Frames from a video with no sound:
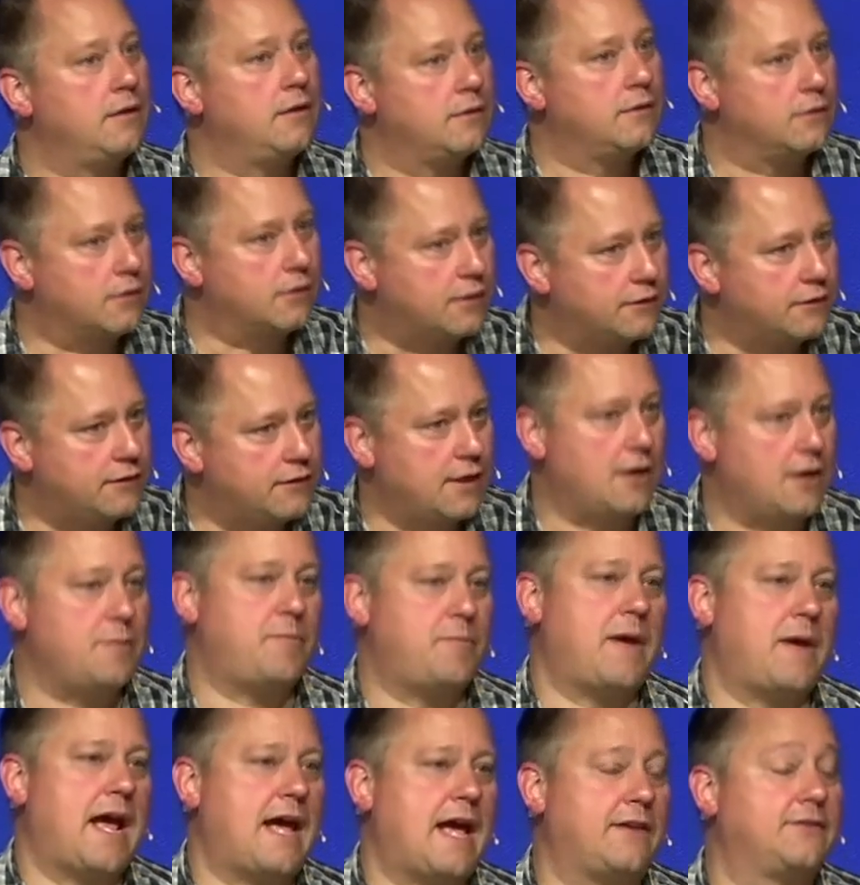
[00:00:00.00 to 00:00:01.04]
Look at their
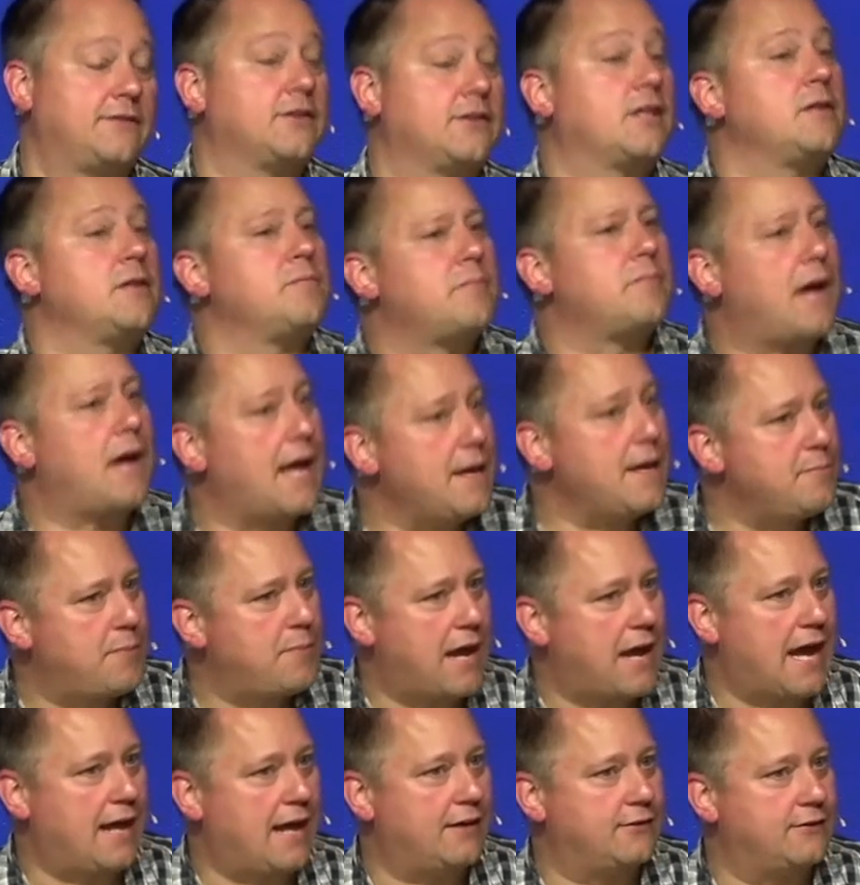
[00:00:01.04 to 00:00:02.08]
past. Look at my
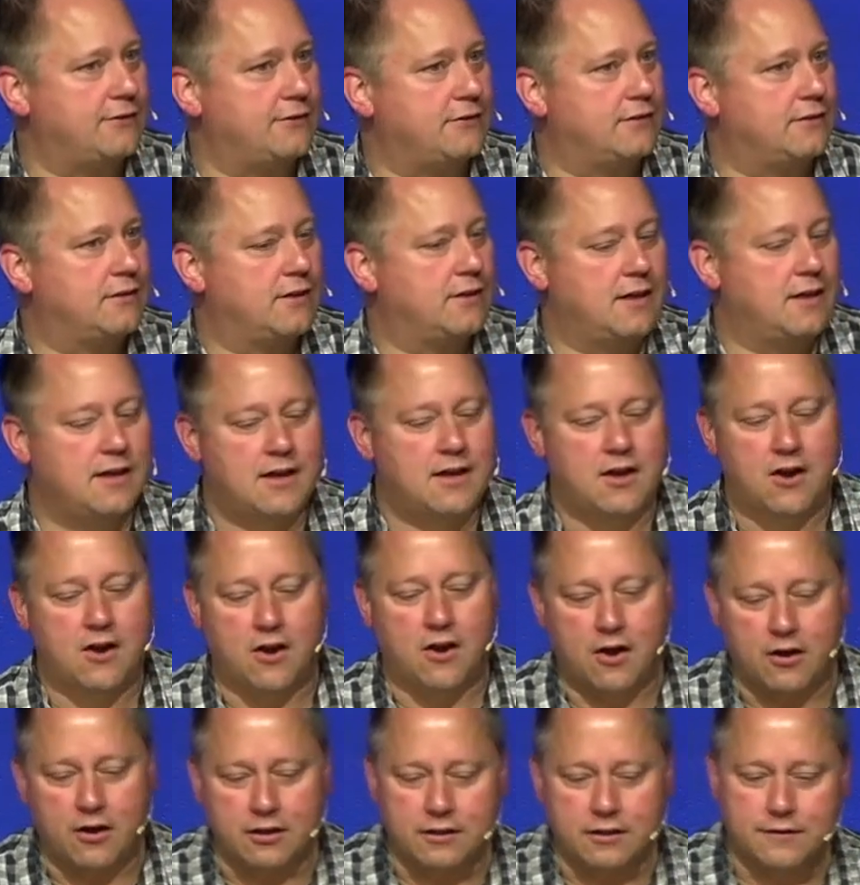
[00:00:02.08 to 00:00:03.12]
past
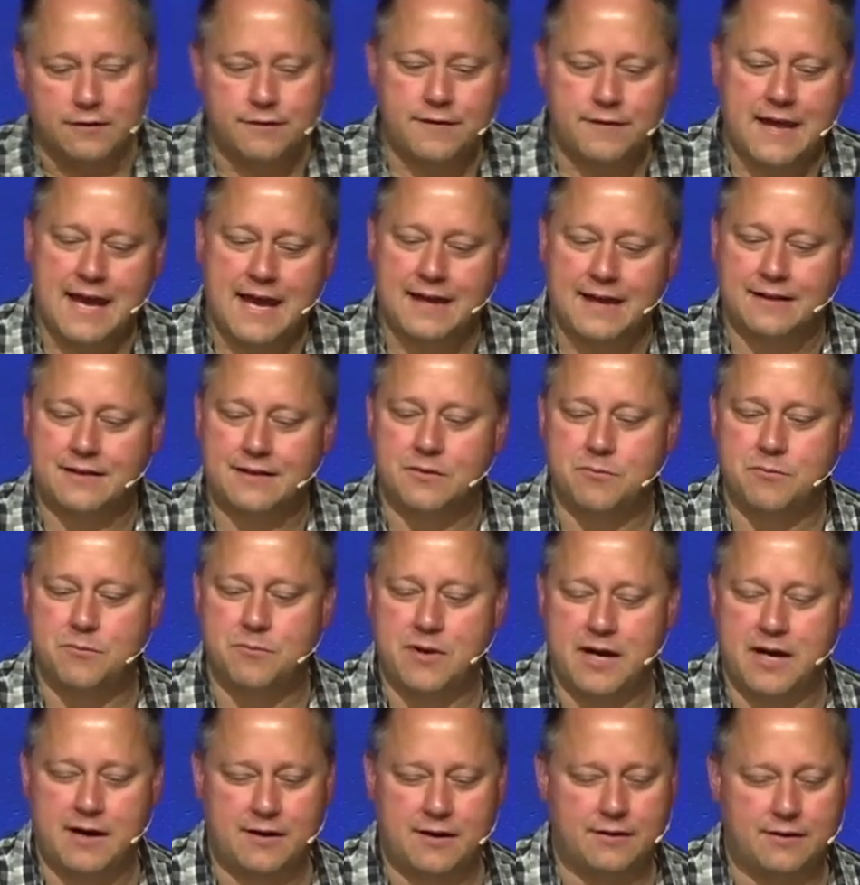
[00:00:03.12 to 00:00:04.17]
all of that
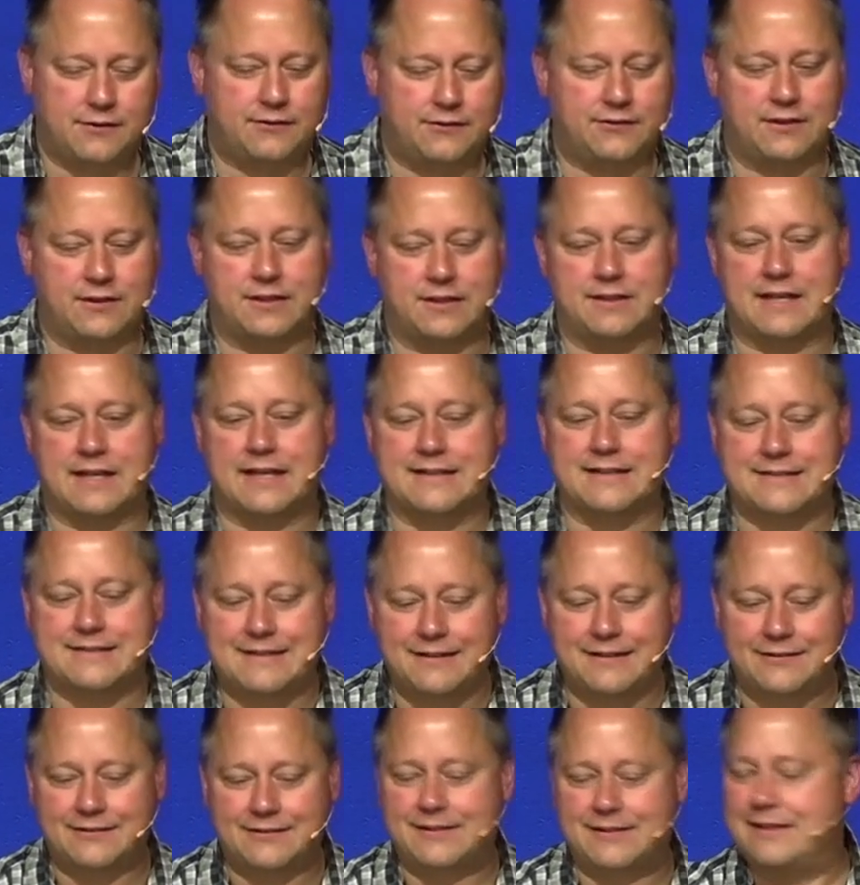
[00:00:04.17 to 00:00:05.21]
comparison, that
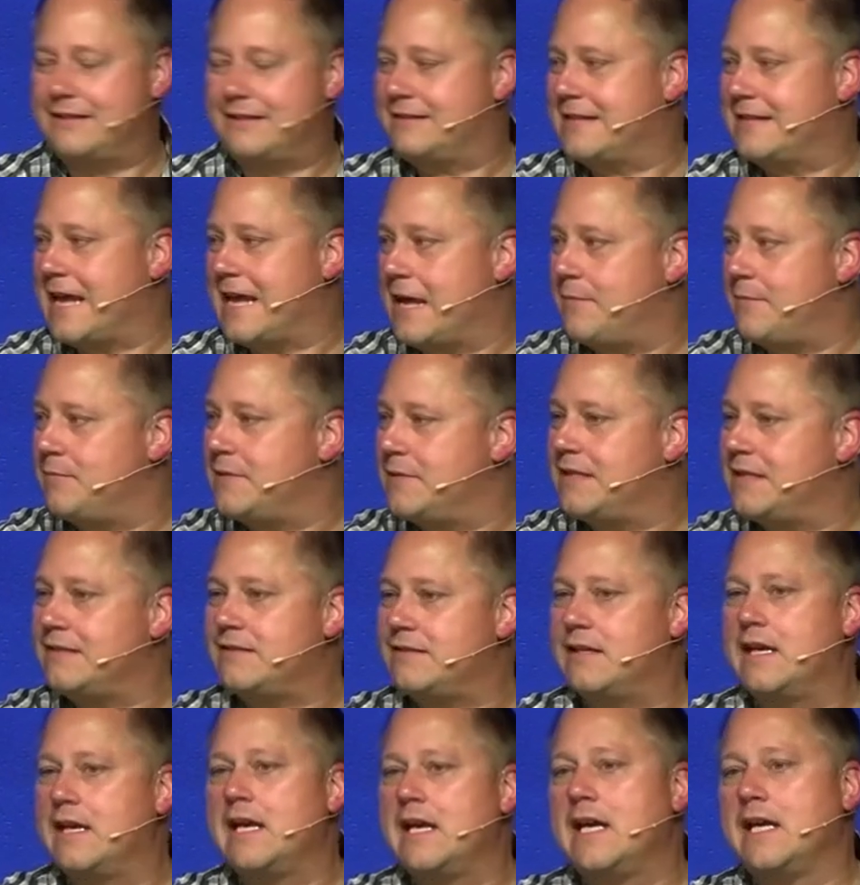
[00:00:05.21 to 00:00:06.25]
discontentment,
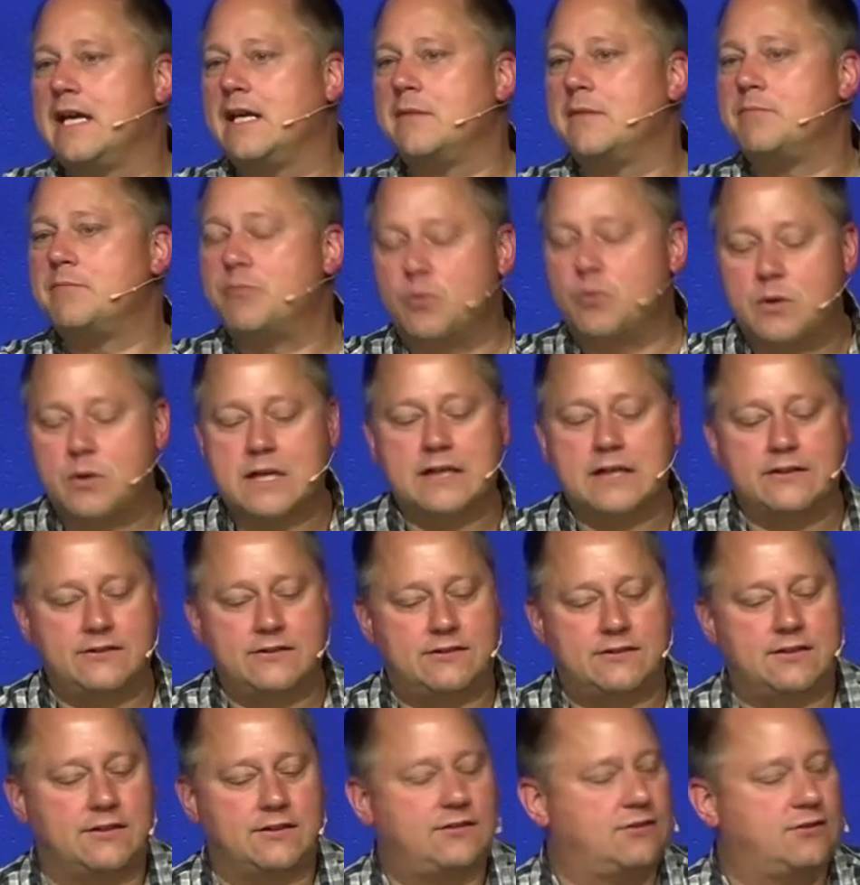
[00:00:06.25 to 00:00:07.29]
it brings
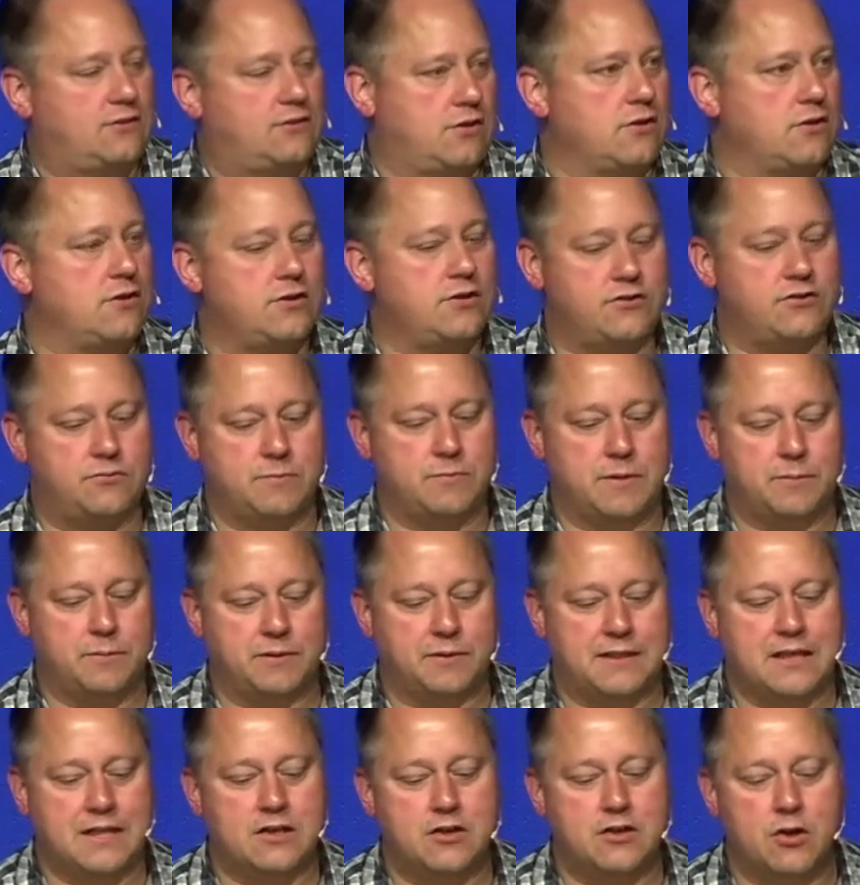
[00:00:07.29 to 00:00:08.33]
discouragement. But
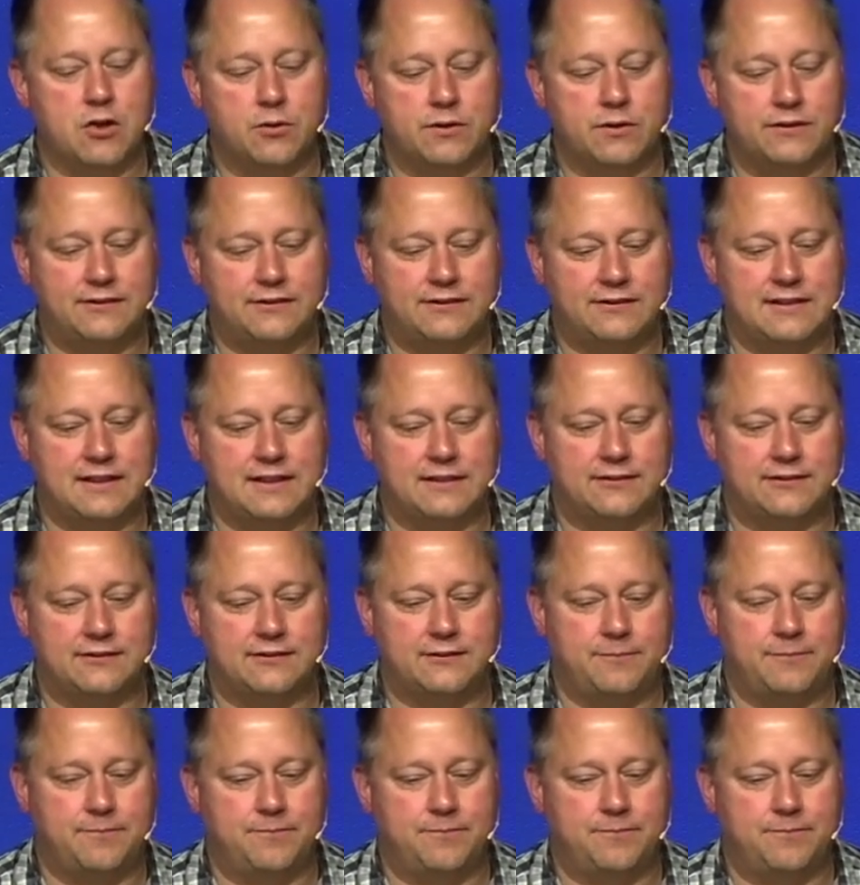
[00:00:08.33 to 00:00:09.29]
then notice this.